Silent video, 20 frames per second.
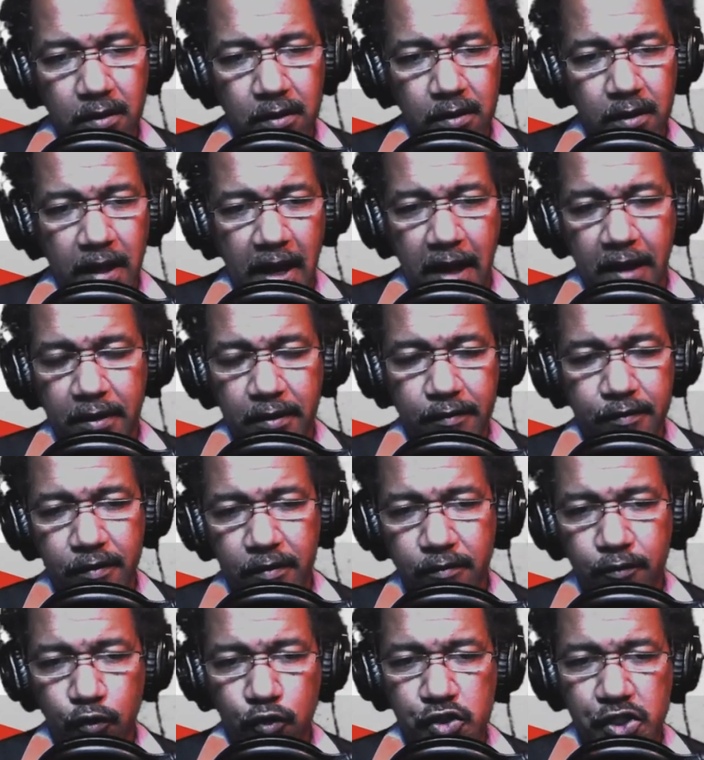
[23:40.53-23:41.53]
out of
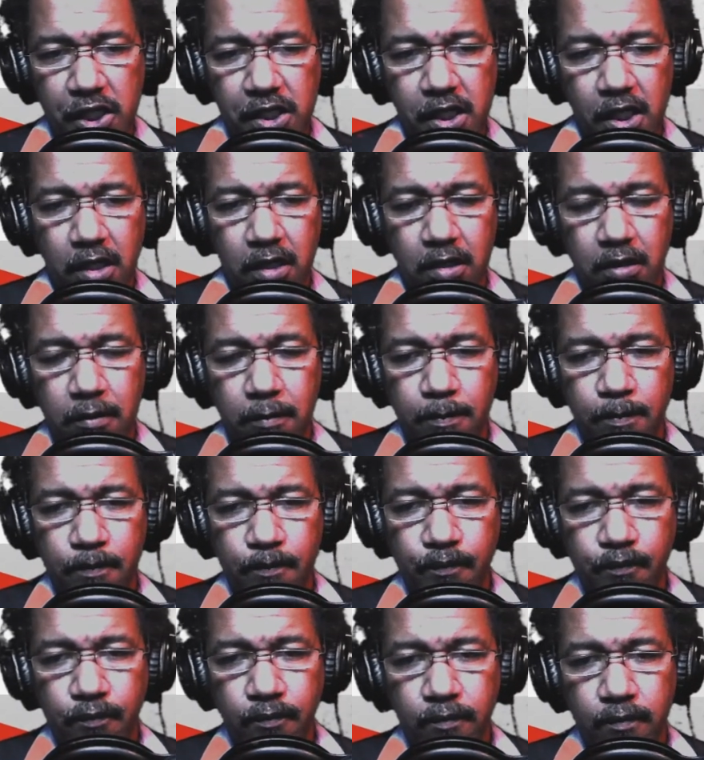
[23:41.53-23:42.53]
Virginia.
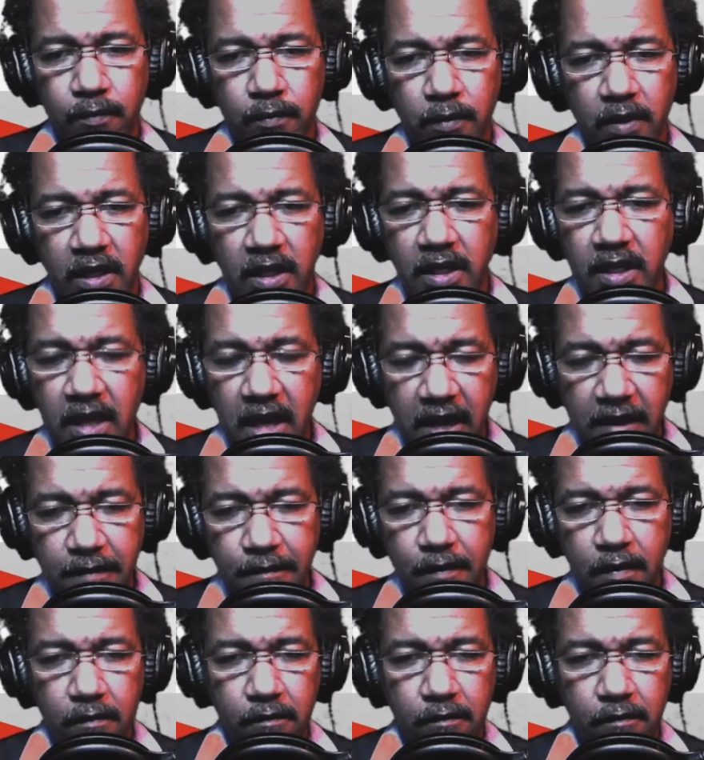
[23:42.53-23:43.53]
He gave
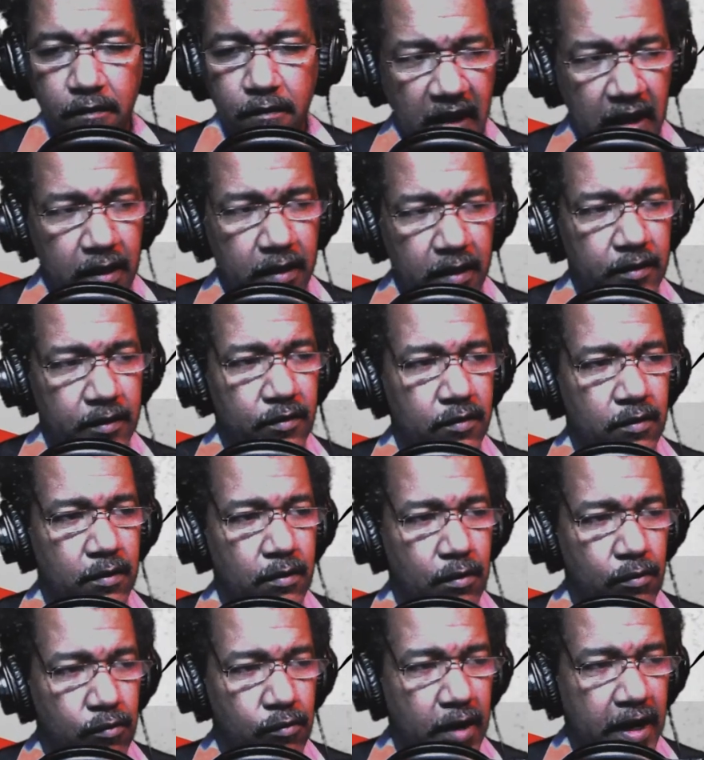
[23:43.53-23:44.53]
felons the
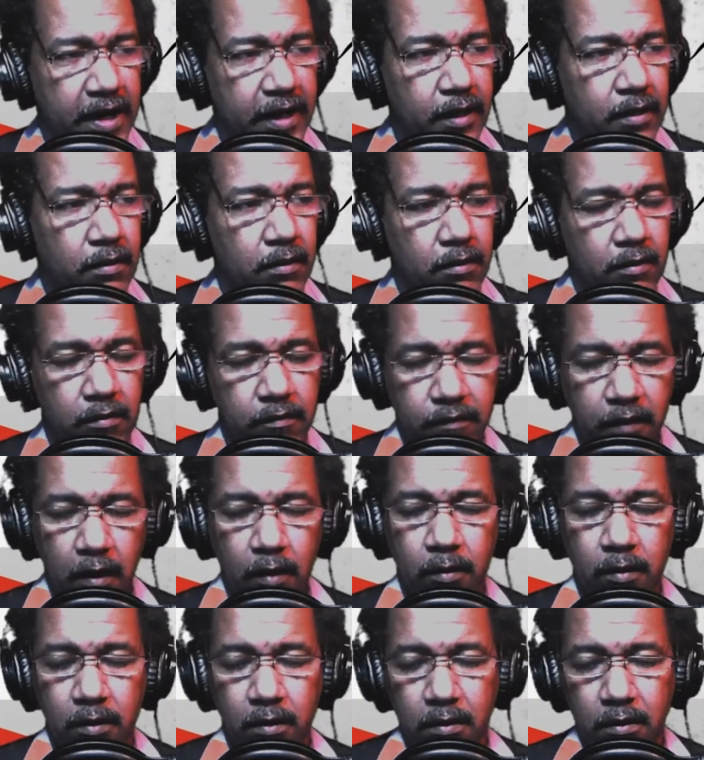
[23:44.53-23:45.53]
right to vote.
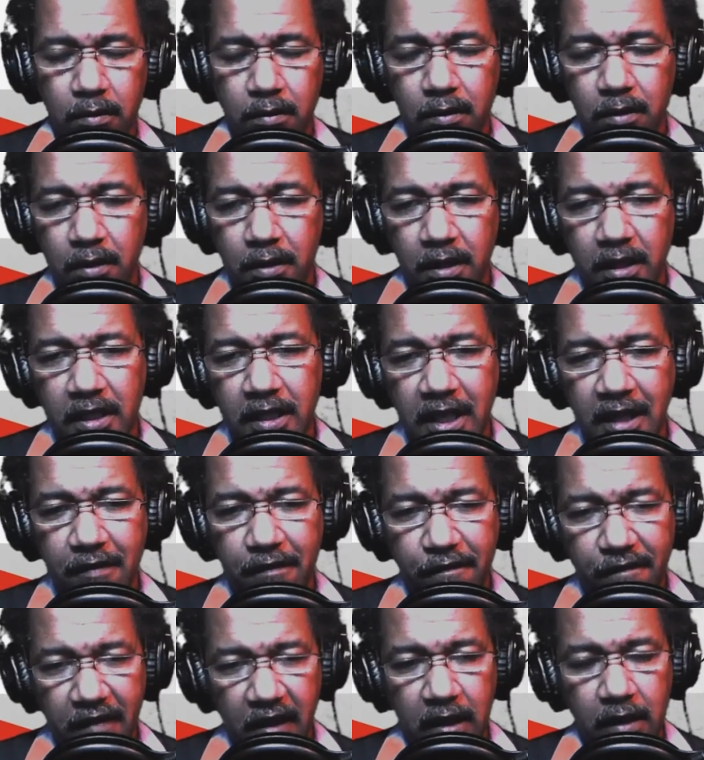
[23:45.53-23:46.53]
He gave
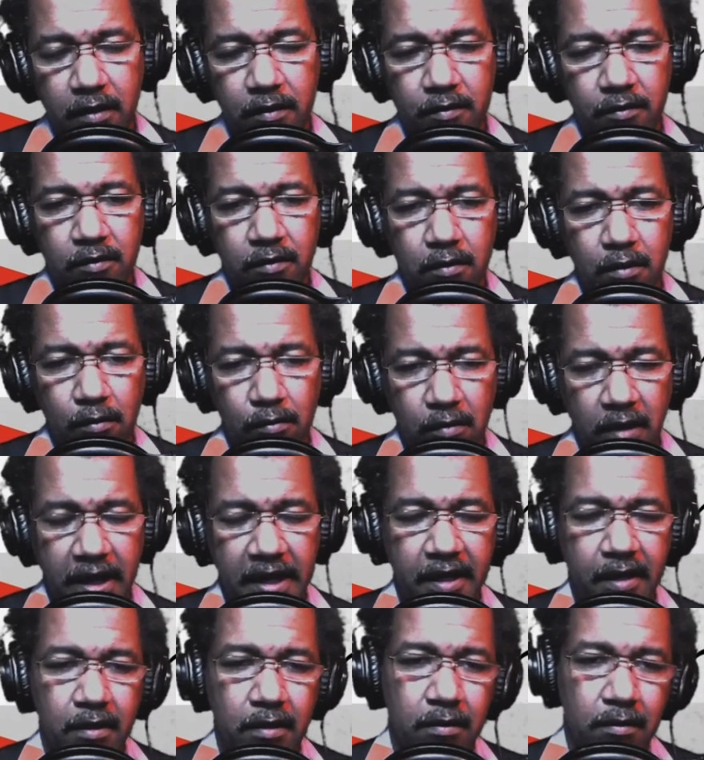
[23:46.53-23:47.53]
felons the right
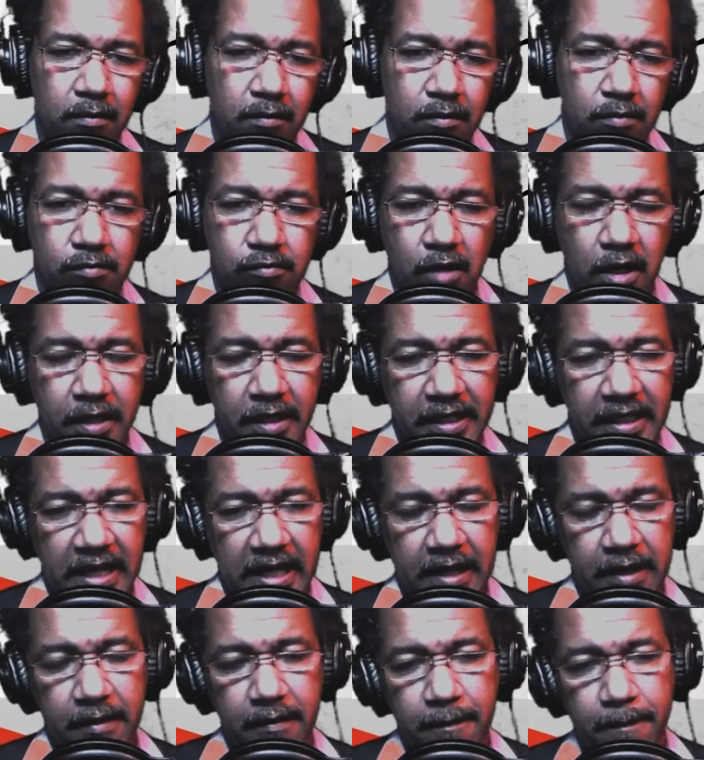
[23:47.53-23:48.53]
to run again.
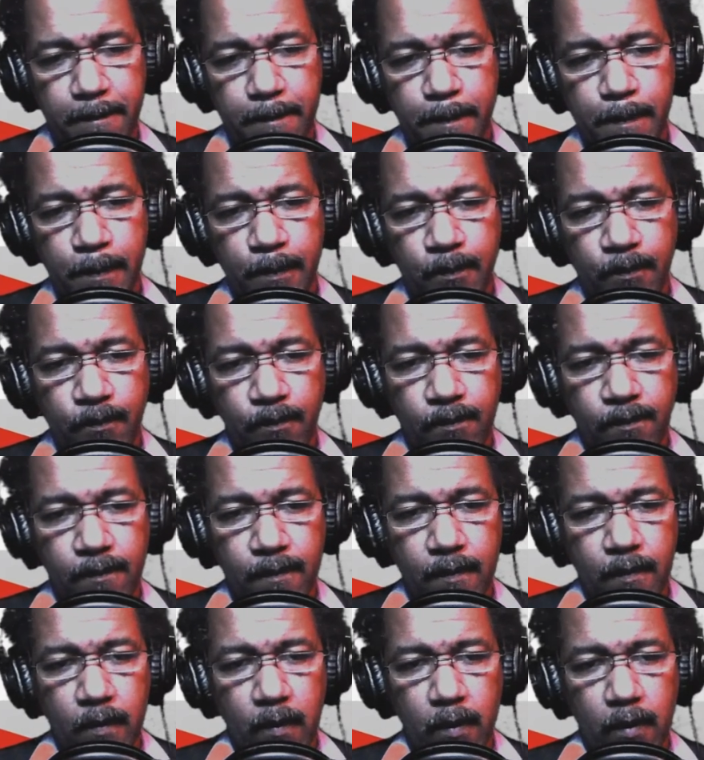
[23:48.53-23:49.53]

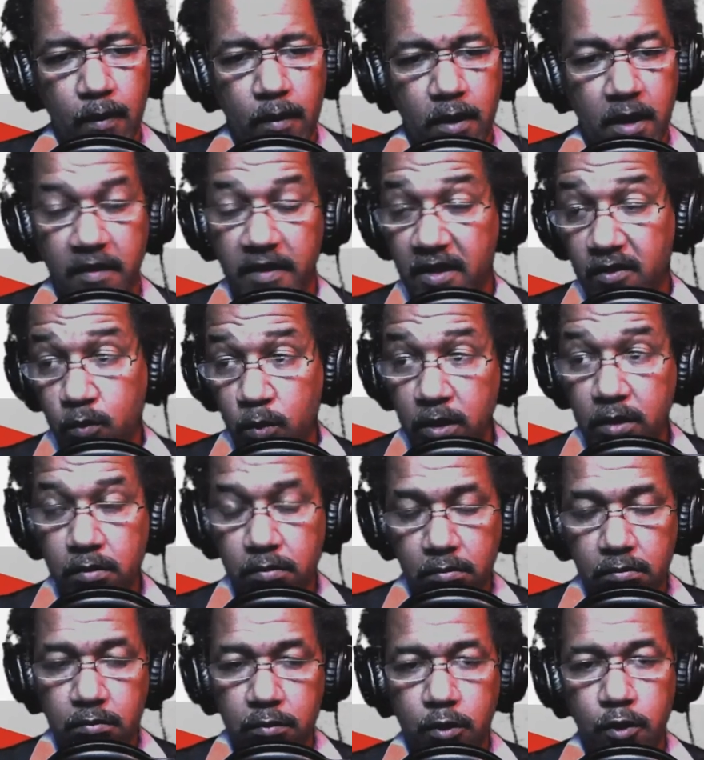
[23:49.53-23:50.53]
And that's what
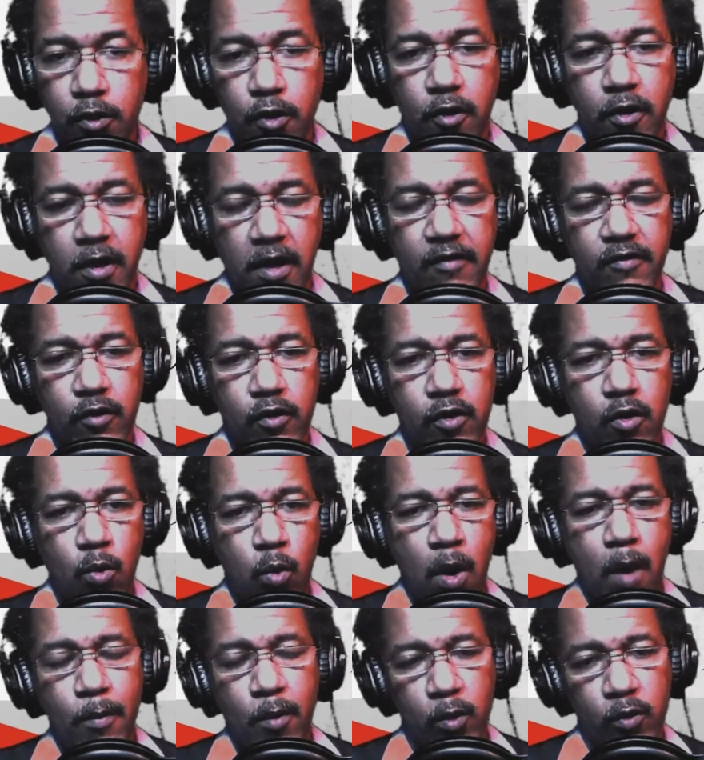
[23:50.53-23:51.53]
New York Governor
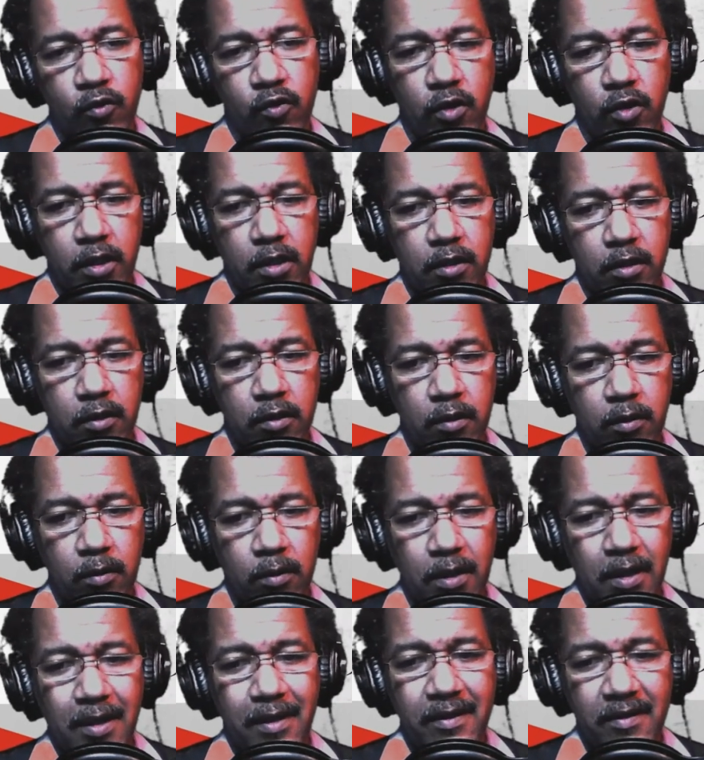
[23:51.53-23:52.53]
Cuomo is looking to do,
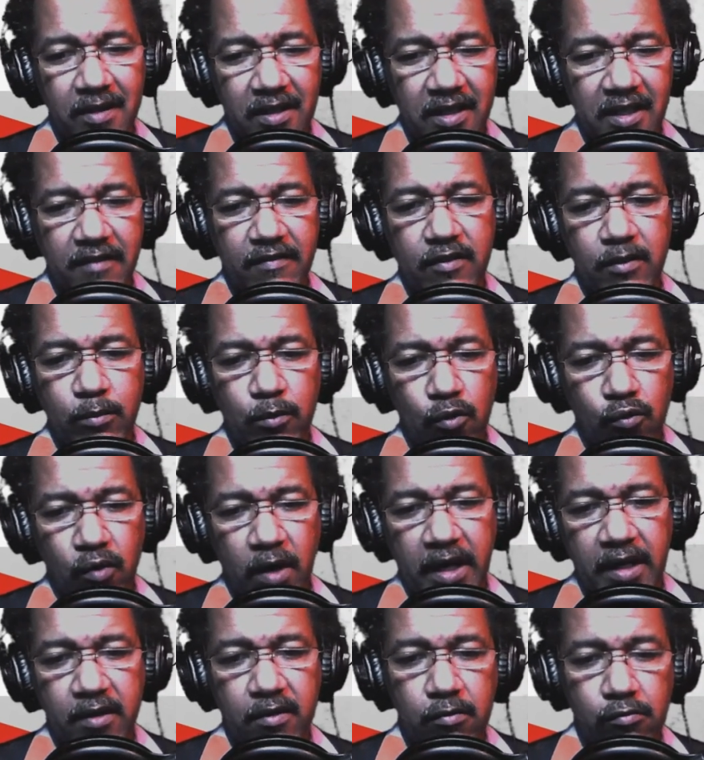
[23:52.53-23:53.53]
to give them the right
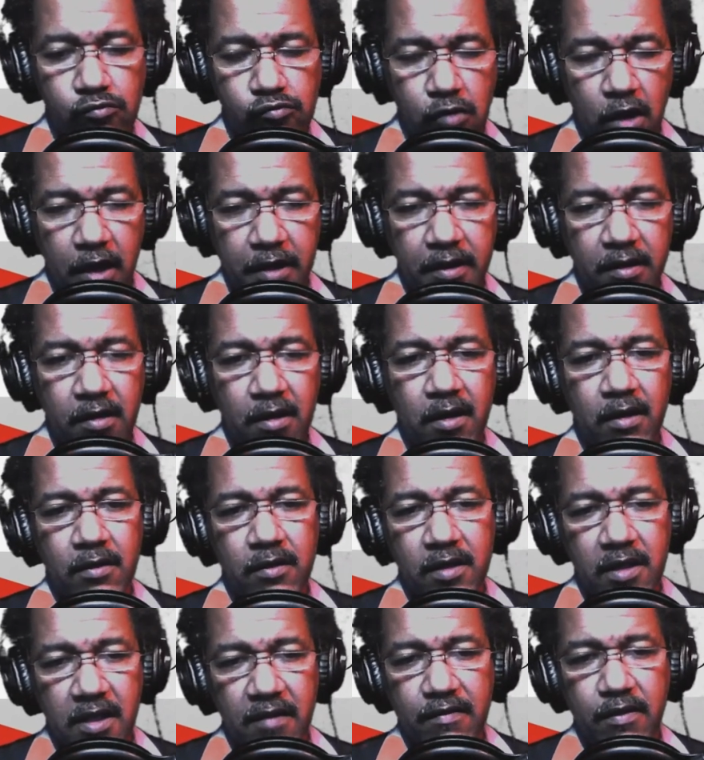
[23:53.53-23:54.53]
to run, to
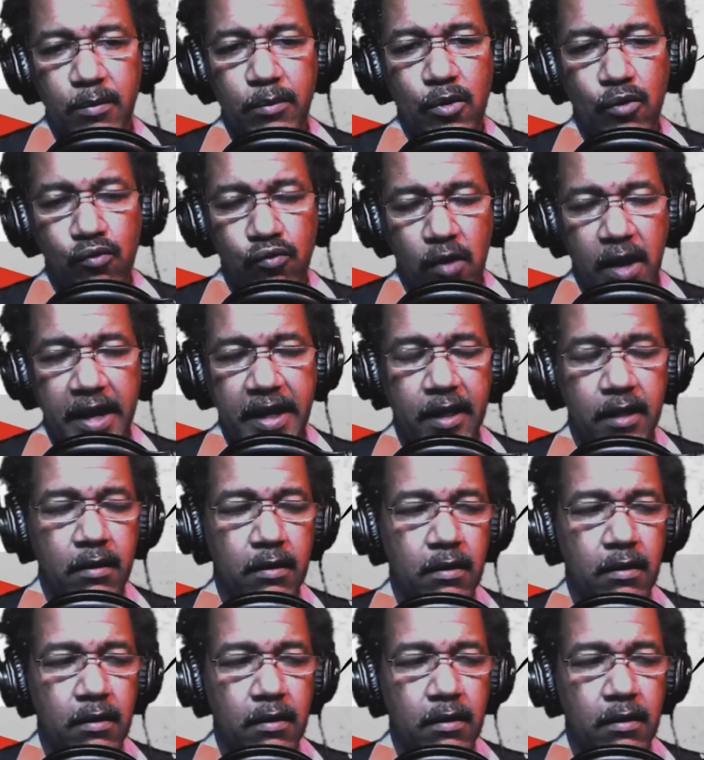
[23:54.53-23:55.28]
give them the right